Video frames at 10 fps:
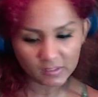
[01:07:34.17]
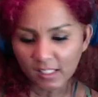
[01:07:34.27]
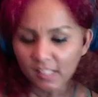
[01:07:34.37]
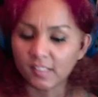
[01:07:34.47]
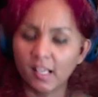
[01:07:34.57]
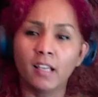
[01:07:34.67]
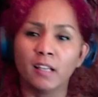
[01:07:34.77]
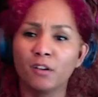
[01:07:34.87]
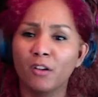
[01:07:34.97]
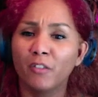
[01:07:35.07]
Say
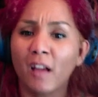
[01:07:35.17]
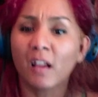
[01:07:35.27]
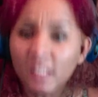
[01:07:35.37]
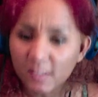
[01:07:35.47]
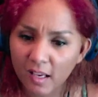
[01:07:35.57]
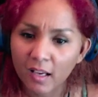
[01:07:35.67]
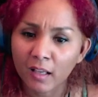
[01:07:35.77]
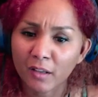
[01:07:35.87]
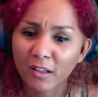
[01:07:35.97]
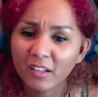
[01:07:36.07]
another, say
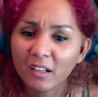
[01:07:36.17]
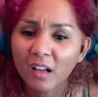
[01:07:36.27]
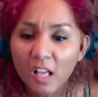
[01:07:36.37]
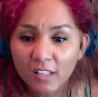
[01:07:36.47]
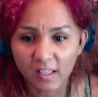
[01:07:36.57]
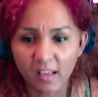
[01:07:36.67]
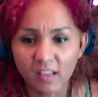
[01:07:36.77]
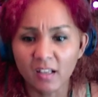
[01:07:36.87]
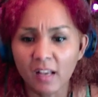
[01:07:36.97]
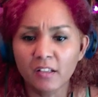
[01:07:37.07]
another,
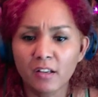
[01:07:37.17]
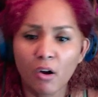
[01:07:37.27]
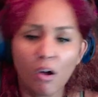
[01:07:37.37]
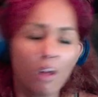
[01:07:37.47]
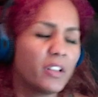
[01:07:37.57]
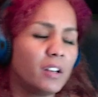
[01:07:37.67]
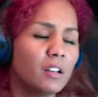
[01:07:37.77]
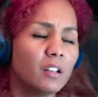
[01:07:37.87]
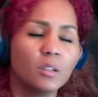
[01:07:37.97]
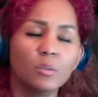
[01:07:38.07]
say another
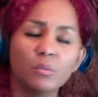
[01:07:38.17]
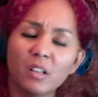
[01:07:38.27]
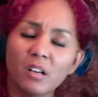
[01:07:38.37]
word.